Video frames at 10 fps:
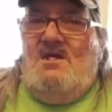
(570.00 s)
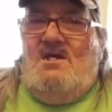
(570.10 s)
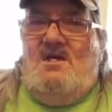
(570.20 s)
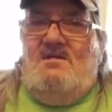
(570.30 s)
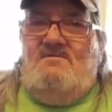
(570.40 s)

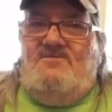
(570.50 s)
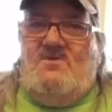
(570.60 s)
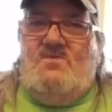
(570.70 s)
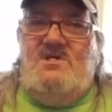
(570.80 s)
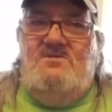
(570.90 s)
uh, if
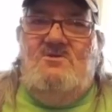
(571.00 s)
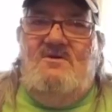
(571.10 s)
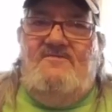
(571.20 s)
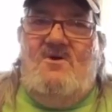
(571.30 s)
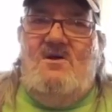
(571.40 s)
you're reading
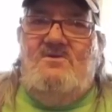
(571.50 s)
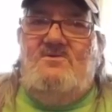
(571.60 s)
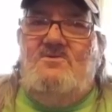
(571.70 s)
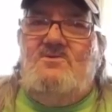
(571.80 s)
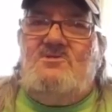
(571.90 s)
up
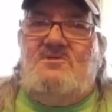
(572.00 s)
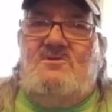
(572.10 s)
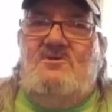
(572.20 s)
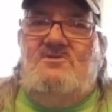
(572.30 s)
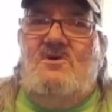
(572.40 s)
articles,
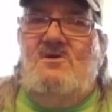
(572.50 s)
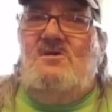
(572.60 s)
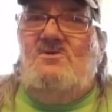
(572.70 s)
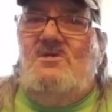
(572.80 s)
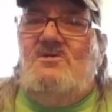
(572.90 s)
the
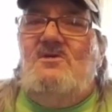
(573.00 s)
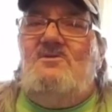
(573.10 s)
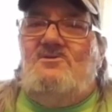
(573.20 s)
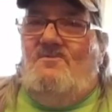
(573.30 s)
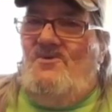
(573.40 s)
darker it
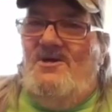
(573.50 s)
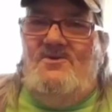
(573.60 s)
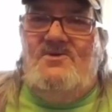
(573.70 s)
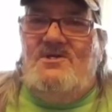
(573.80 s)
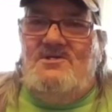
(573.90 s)
gets, the
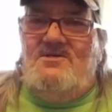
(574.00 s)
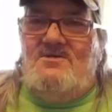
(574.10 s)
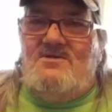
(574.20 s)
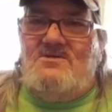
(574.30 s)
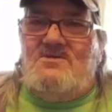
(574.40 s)
better it
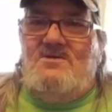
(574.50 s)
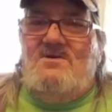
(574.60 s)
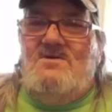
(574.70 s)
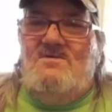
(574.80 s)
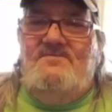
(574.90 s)
is.
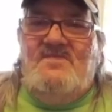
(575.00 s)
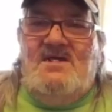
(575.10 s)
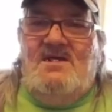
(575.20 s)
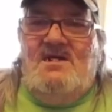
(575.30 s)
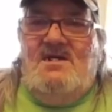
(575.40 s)
So
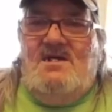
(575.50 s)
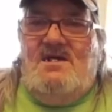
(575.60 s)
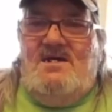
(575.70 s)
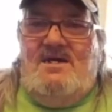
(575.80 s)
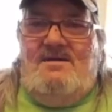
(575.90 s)

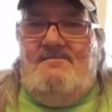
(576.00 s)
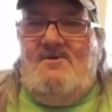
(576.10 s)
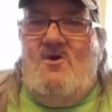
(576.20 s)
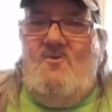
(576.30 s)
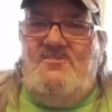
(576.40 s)
I am
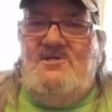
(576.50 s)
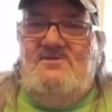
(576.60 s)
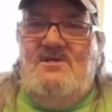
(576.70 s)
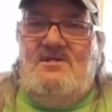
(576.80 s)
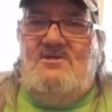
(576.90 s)

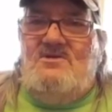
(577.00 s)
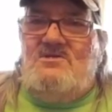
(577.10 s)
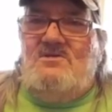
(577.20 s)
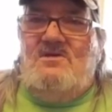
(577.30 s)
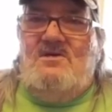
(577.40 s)
hoping that
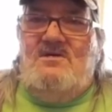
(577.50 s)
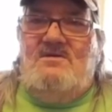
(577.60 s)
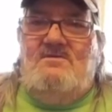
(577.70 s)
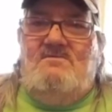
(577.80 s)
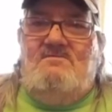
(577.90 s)
this.
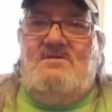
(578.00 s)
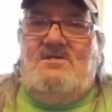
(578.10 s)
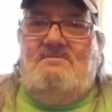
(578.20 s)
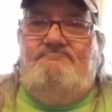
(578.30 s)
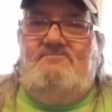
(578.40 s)
Uh,
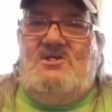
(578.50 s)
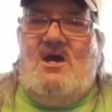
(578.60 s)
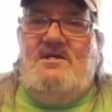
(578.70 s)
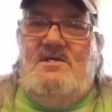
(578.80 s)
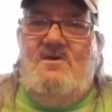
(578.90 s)

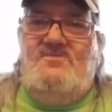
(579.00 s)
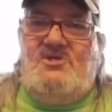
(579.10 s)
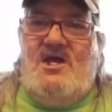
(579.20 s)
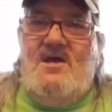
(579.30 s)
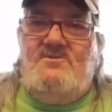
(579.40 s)
kind of
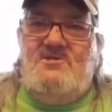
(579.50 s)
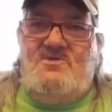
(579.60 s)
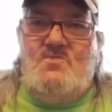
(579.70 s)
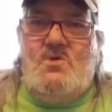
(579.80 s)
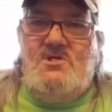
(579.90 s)
helps you out
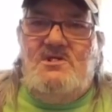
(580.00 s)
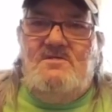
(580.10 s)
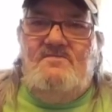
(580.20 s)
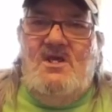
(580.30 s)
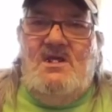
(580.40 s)
this
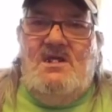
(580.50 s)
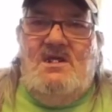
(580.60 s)
morning.